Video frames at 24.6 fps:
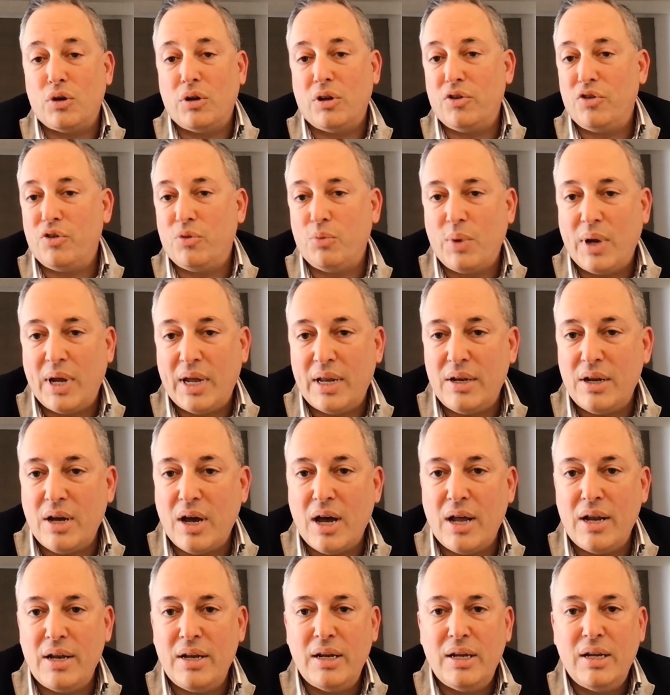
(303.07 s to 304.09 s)
journalism we had
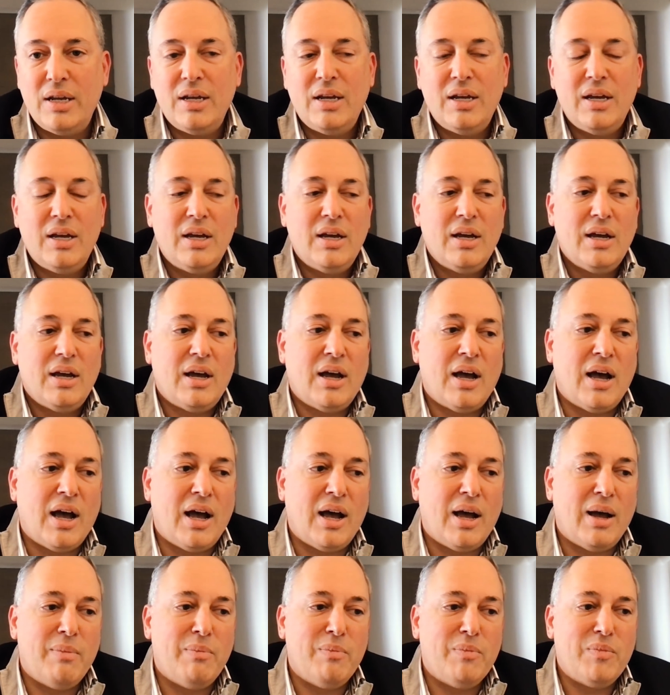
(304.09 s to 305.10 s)
done.
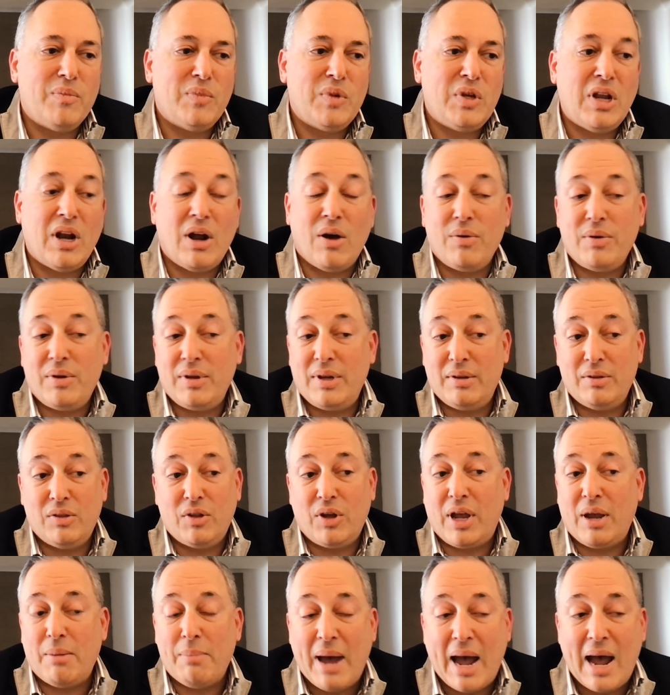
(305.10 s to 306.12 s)
Um, you know,
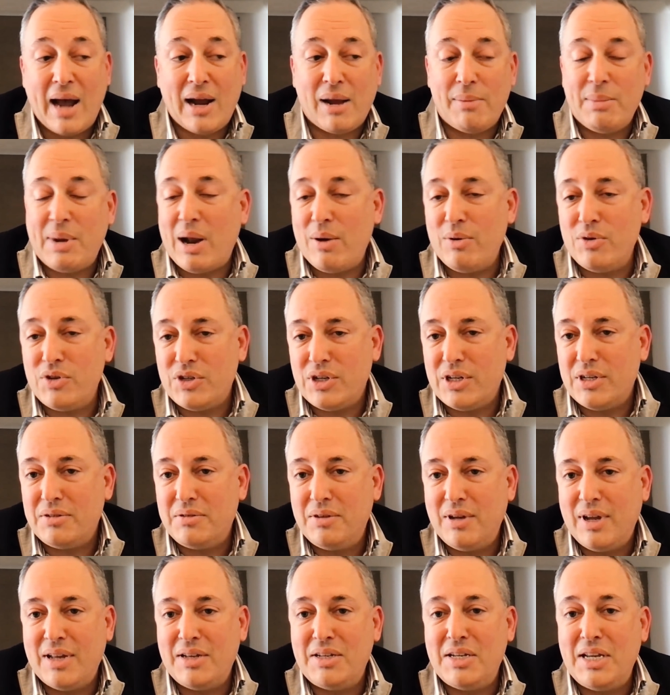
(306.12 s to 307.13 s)
looking back, I mean, I was a,
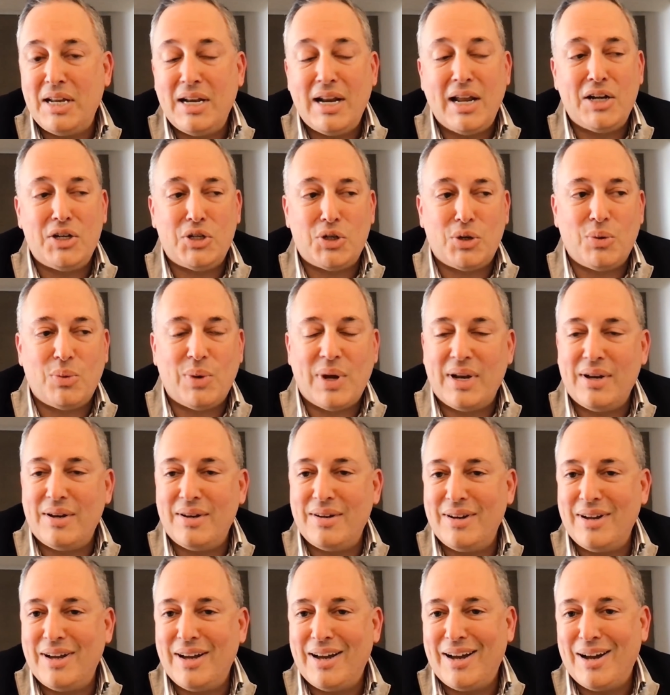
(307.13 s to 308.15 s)
a teenager
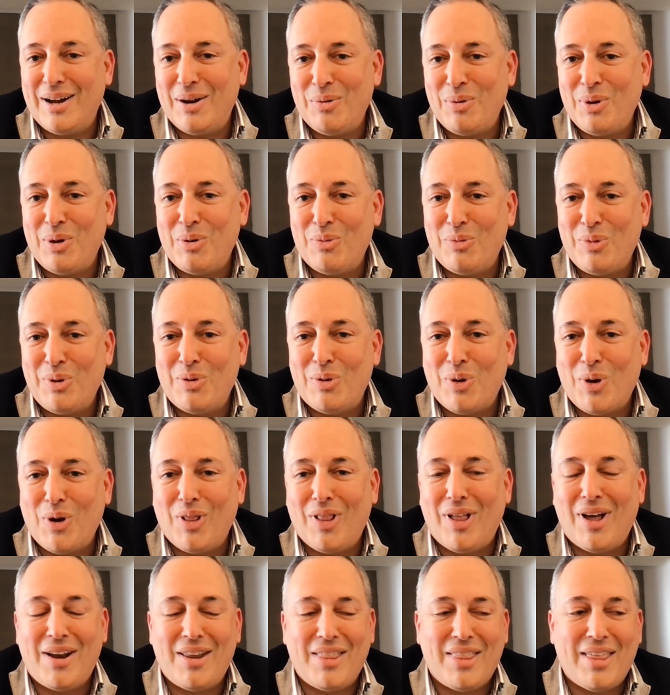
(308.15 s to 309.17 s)
when uh, we, we wrote a
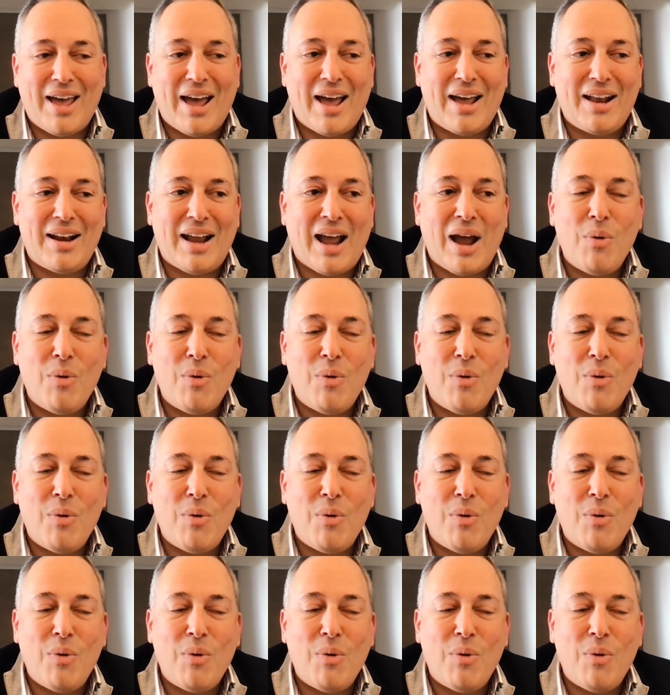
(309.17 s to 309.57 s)
lot of that.